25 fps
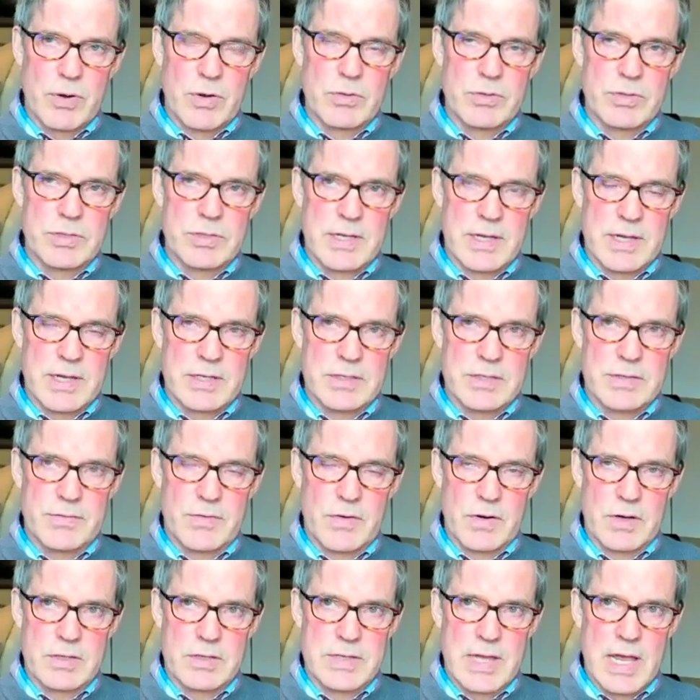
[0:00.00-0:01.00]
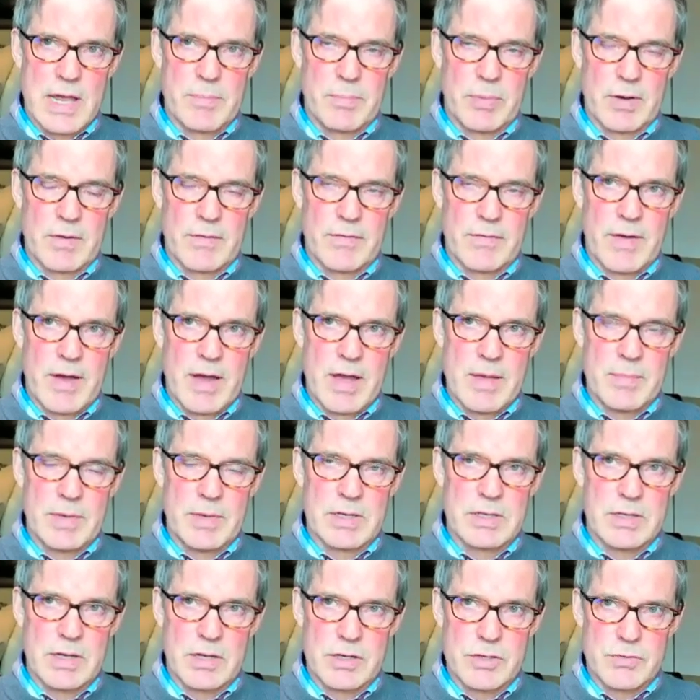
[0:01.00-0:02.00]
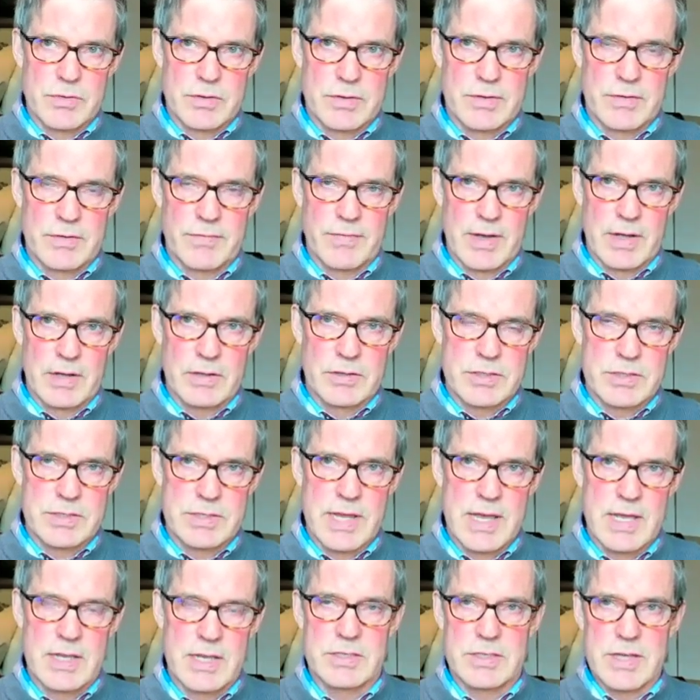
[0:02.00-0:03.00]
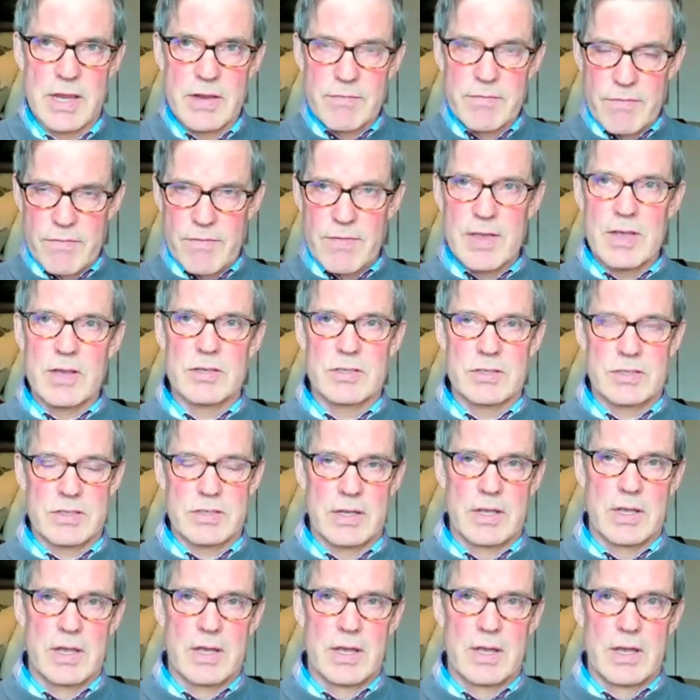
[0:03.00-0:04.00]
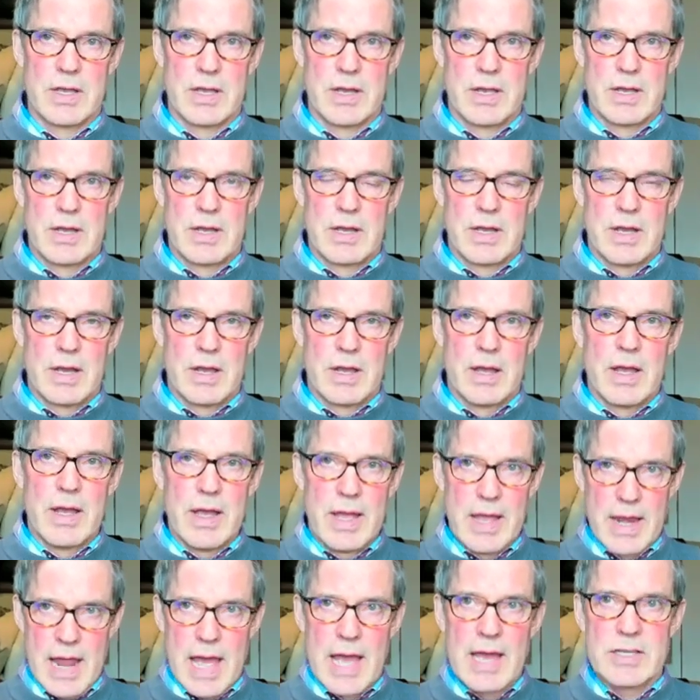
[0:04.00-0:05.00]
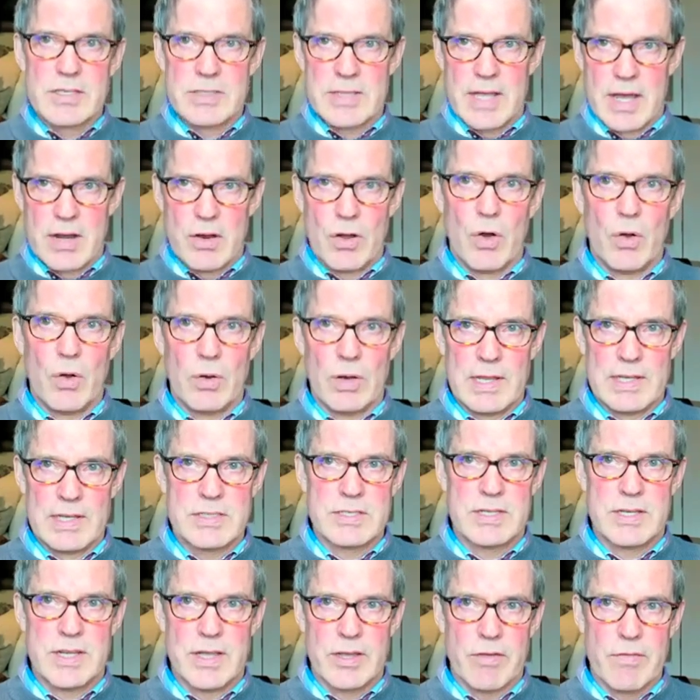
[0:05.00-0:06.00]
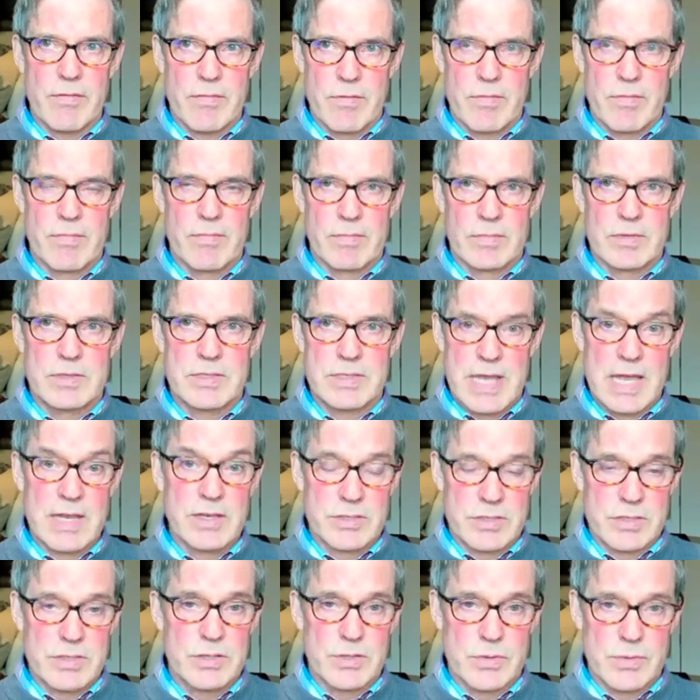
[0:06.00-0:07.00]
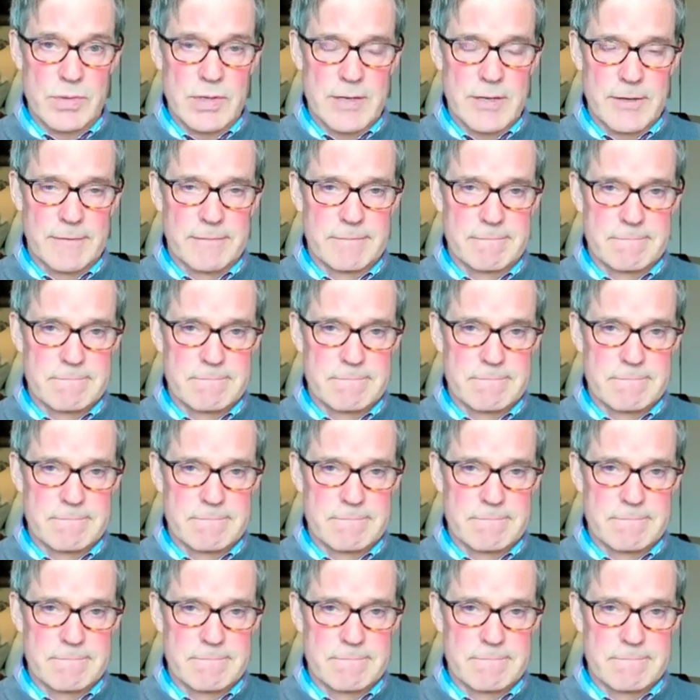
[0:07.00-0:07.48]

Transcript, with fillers: process, for example, if I'm in touch with a felt sense, it has that holistic sense to it.